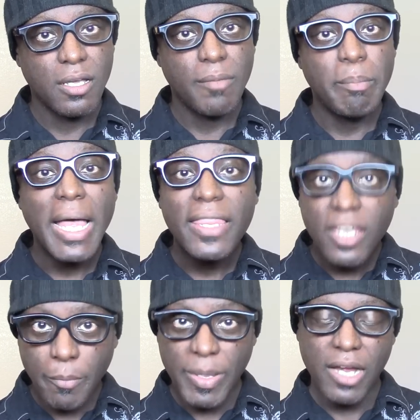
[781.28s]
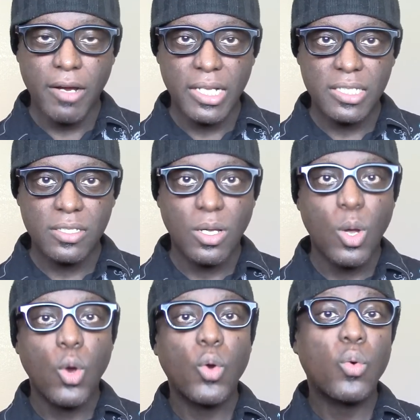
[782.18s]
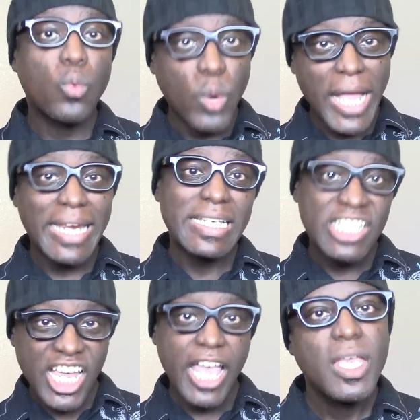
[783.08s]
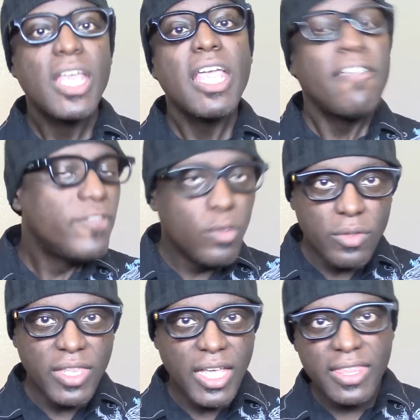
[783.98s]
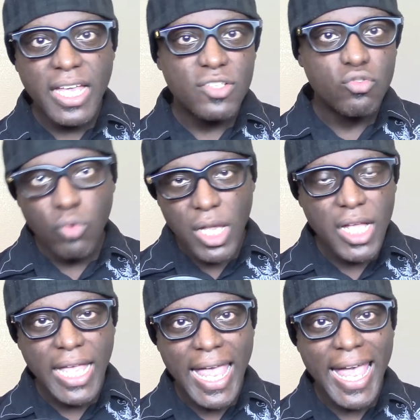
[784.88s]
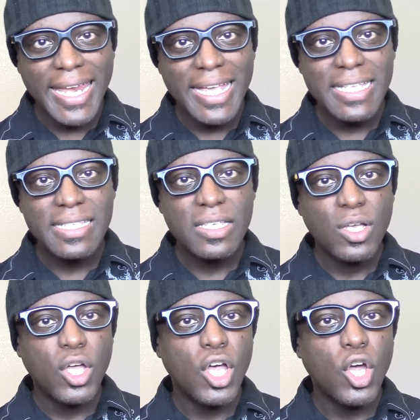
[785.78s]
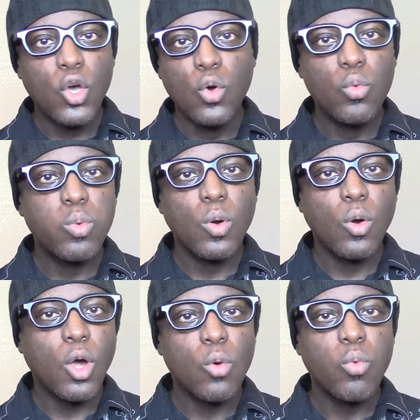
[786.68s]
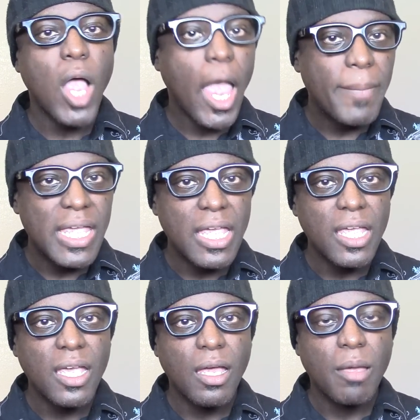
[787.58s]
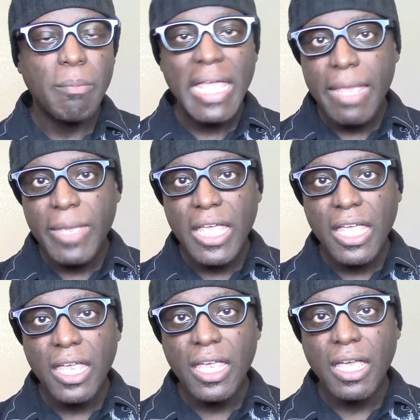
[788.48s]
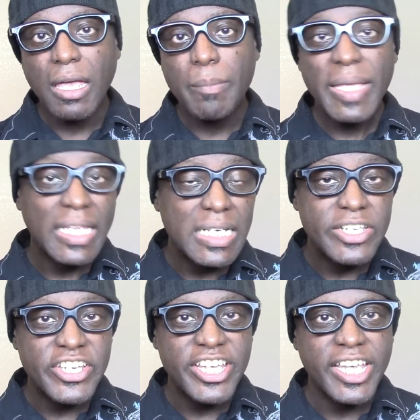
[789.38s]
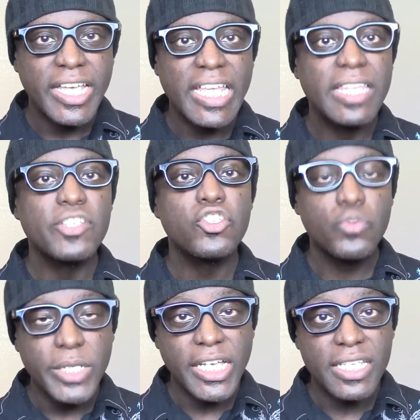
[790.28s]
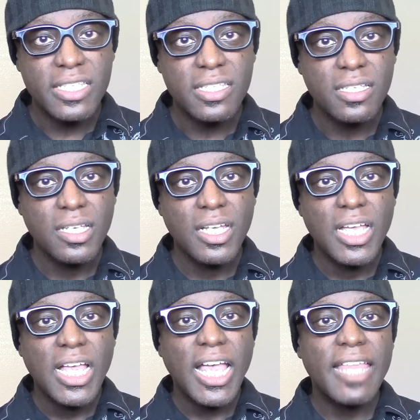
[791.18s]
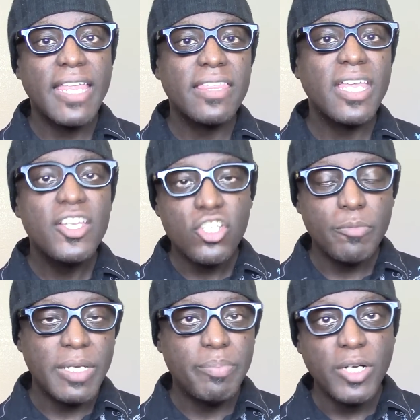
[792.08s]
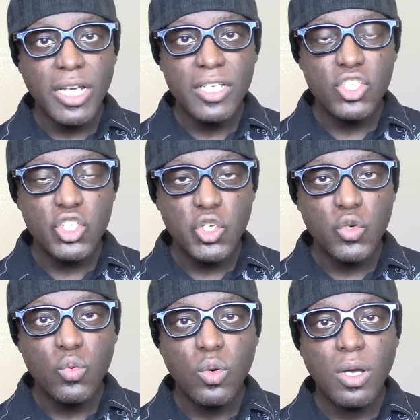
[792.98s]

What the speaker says: by their parents, write a check. If you think that drug addicts who are robbing, maiming, pillaging in the streets, and that they should be put into